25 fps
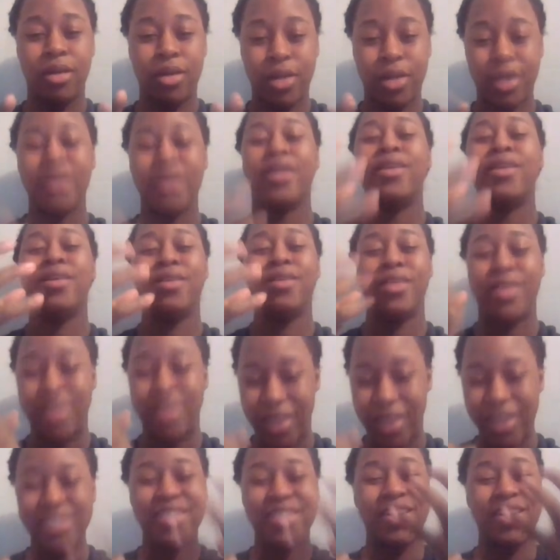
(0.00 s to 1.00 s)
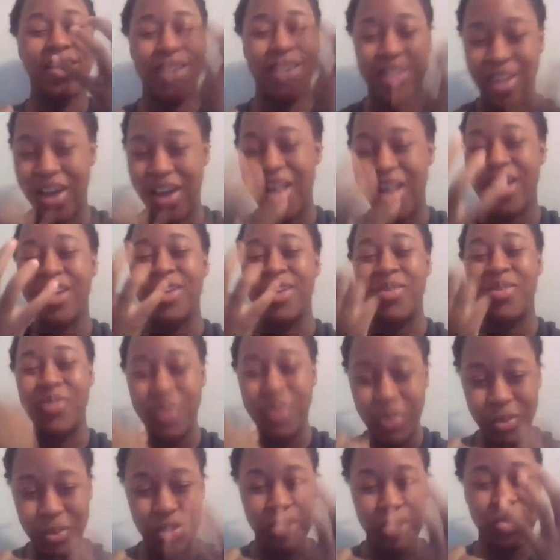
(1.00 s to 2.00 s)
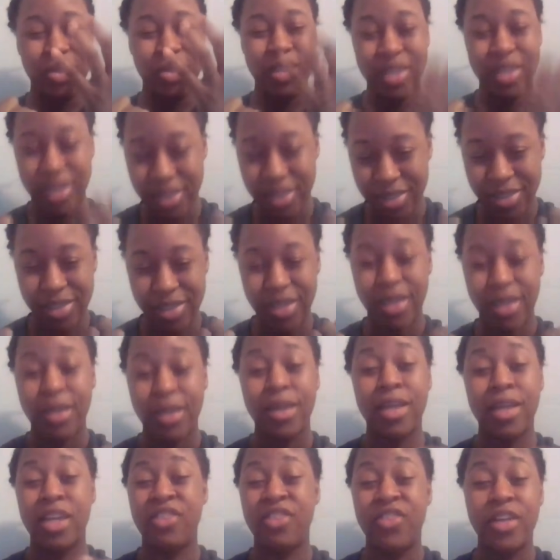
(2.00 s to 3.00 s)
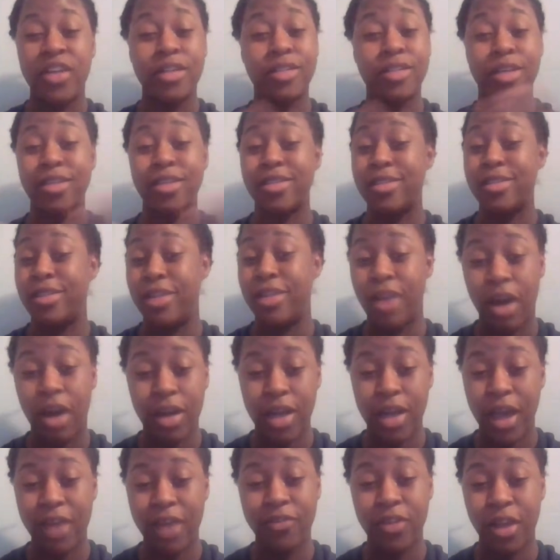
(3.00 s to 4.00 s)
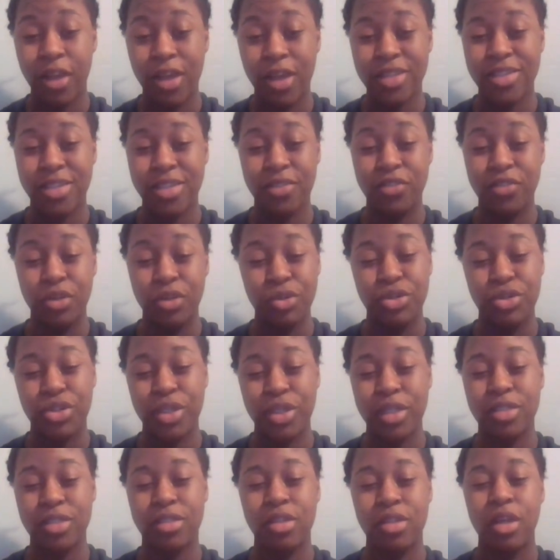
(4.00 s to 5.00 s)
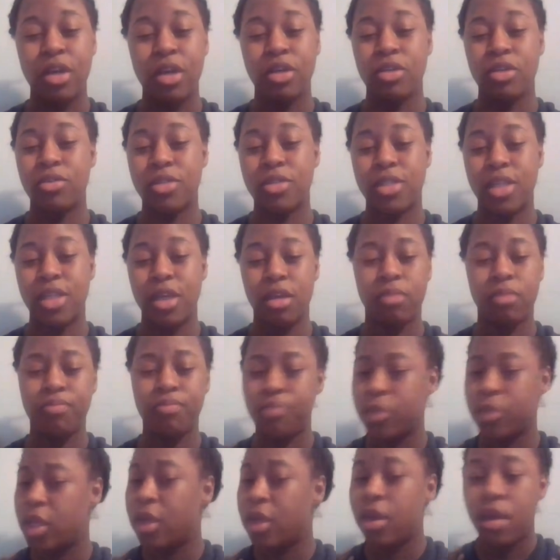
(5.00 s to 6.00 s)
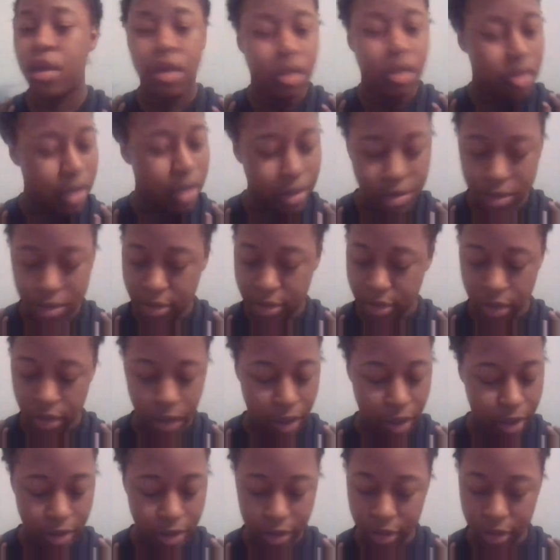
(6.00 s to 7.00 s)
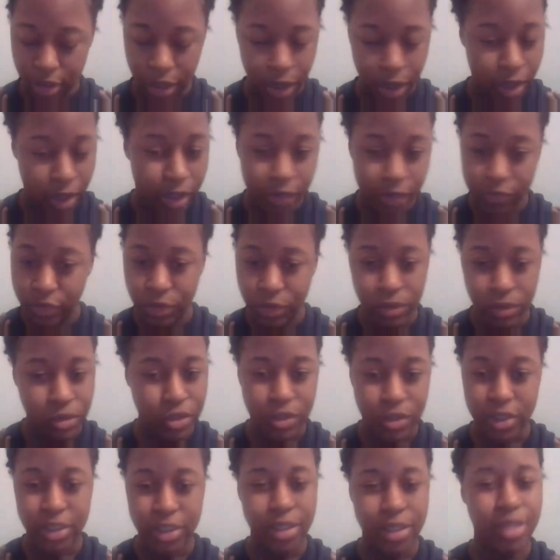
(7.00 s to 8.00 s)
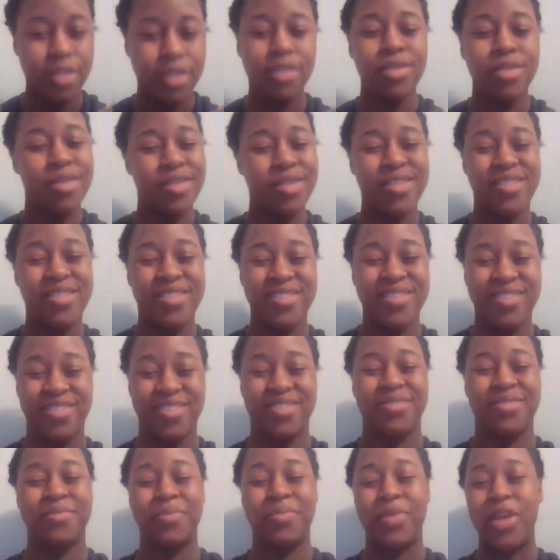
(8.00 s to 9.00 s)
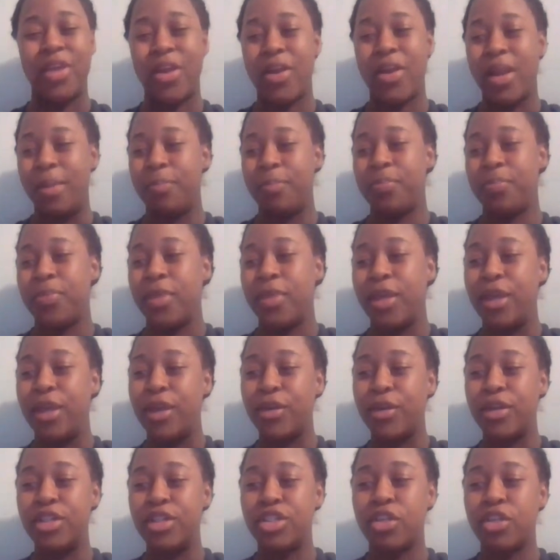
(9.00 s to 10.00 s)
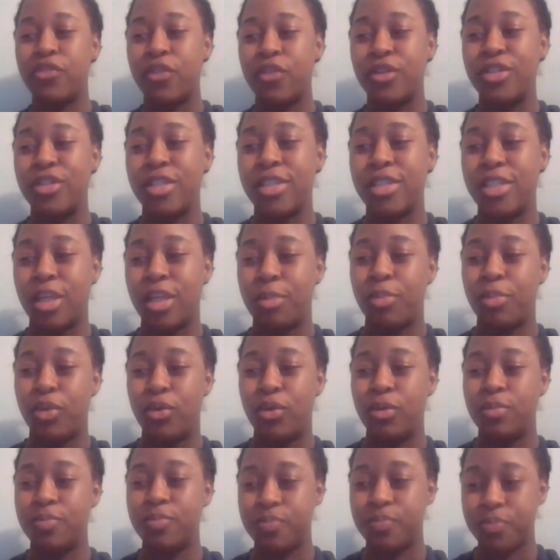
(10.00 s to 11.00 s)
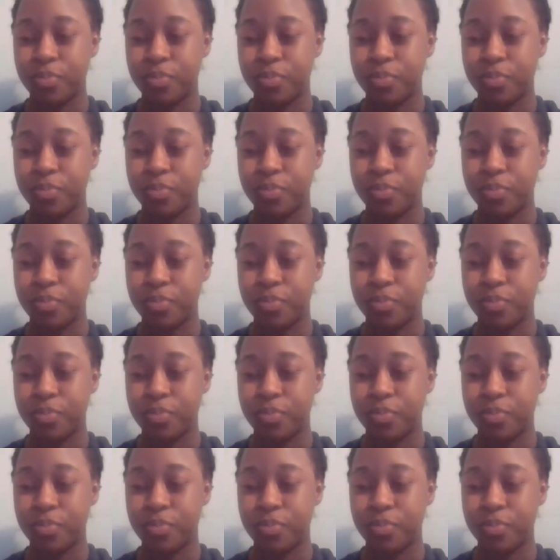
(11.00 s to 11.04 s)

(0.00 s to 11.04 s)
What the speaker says: Good. That's a lot of nutrients. And if it does not have lots of nutrients, you'll say, that's not a lot of nutrients. All right, here is your first example.